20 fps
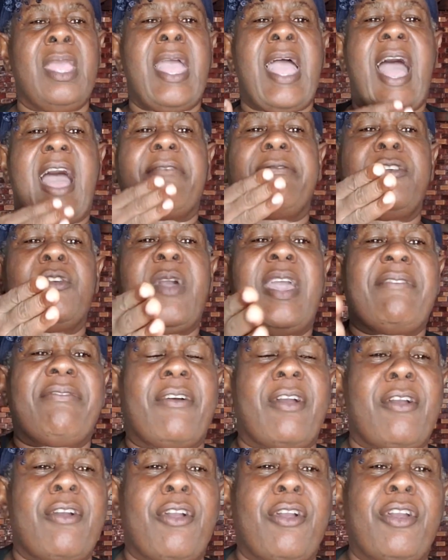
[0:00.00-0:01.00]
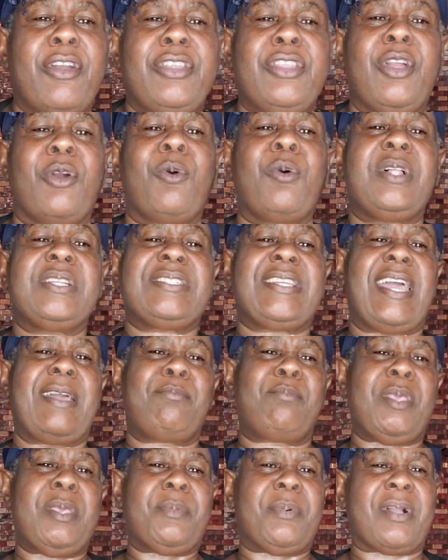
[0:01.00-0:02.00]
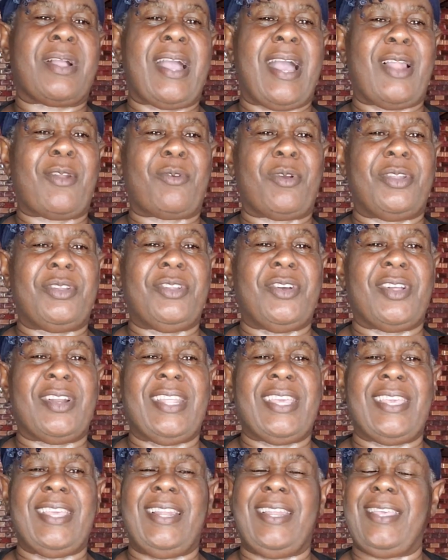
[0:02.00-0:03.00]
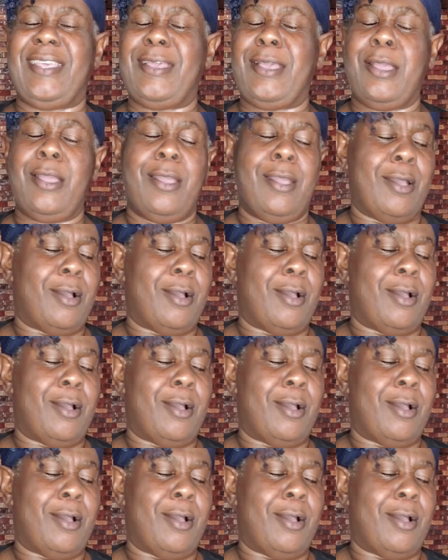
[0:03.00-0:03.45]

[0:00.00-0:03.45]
Have you ever heard your old time people call rundown legally?